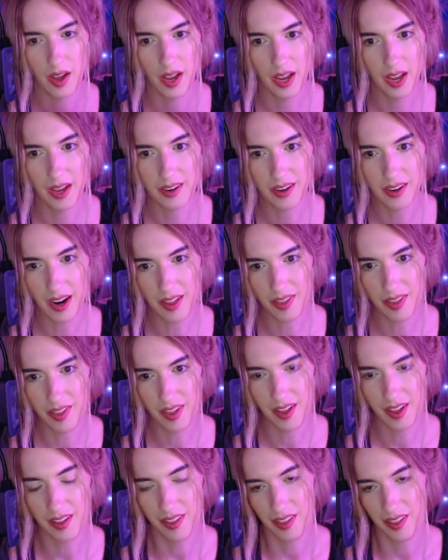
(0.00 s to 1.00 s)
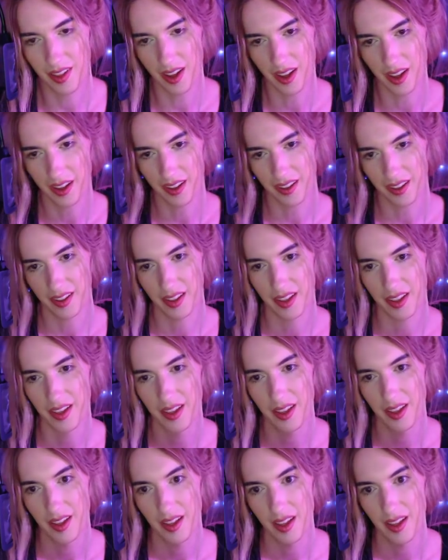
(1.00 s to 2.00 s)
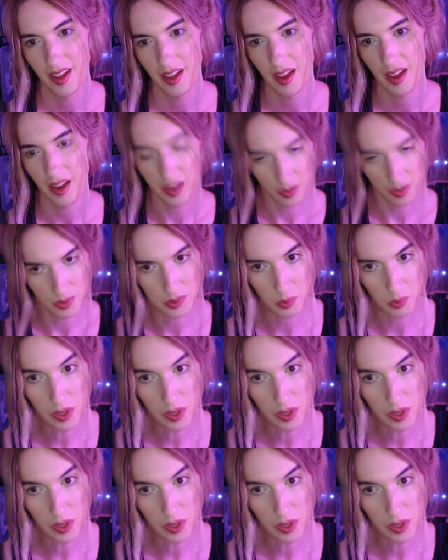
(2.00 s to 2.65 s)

And I think that it